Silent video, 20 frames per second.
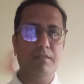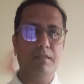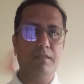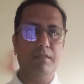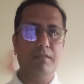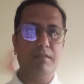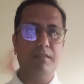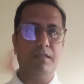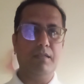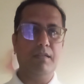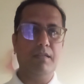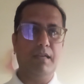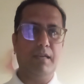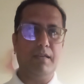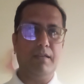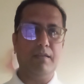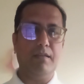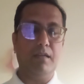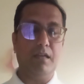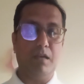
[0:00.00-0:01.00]
say, 10
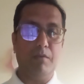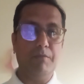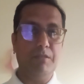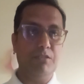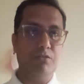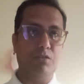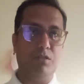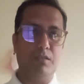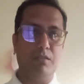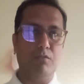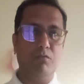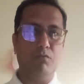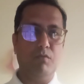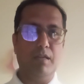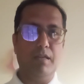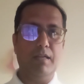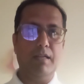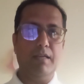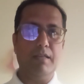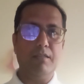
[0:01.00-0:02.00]
lakh, I mean, sorry,
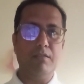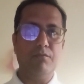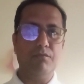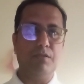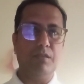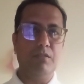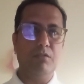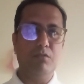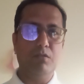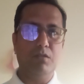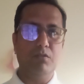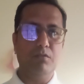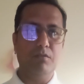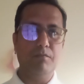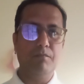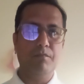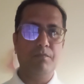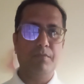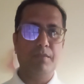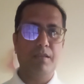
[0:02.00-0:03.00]
1 lakh, if I look out,
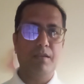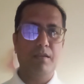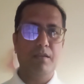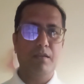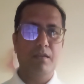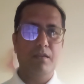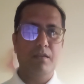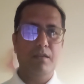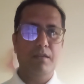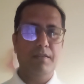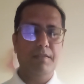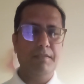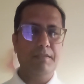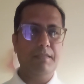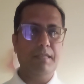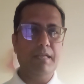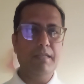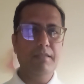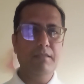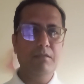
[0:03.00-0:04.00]

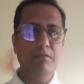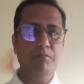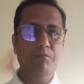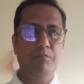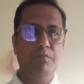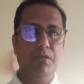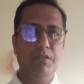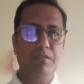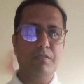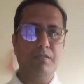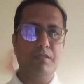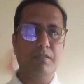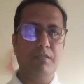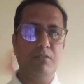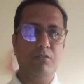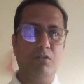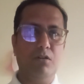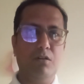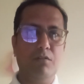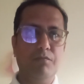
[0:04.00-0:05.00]

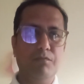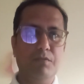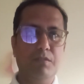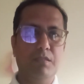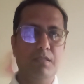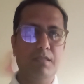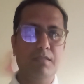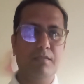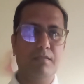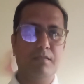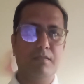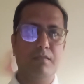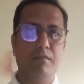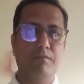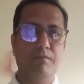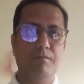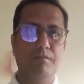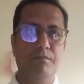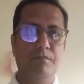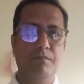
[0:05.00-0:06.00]
10% of this
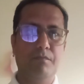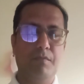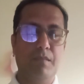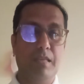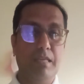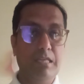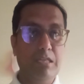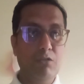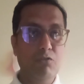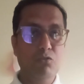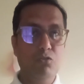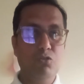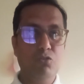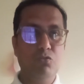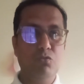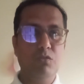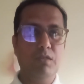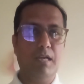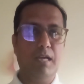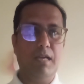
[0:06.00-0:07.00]
you
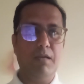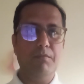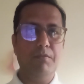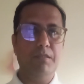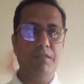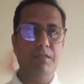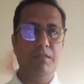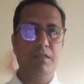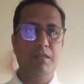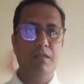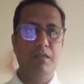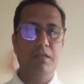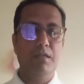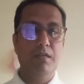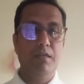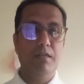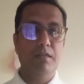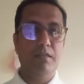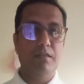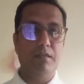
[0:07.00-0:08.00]
should have a
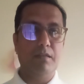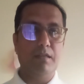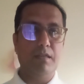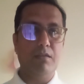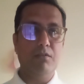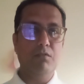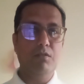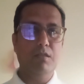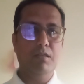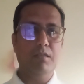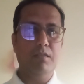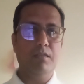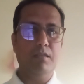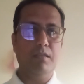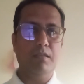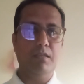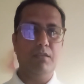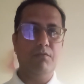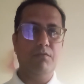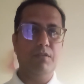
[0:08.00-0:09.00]
regular
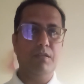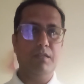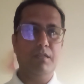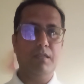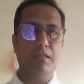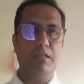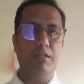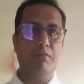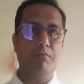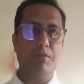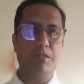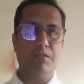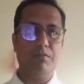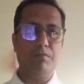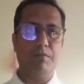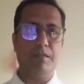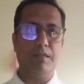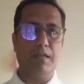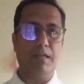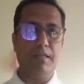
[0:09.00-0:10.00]
even
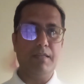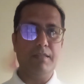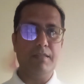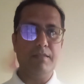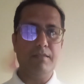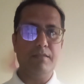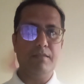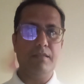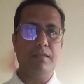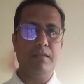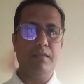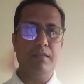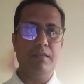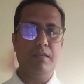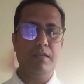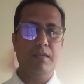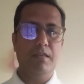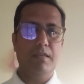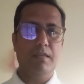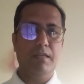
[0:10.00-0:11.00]
investment. I can say
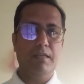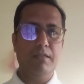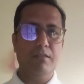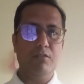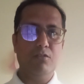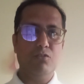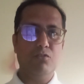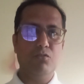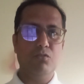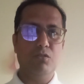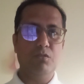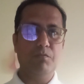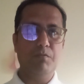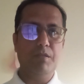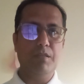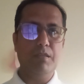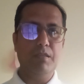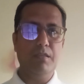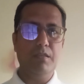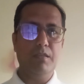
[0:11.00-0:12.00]
it should
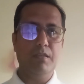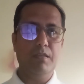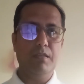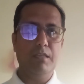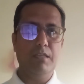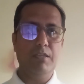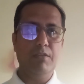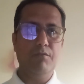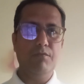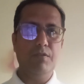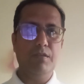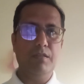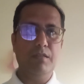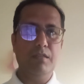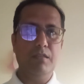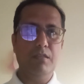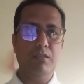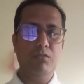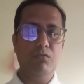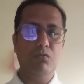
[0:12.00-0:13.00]
be
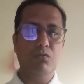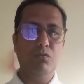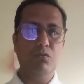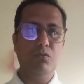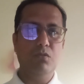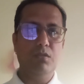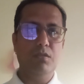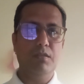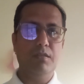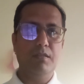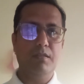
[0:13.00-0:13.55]
even your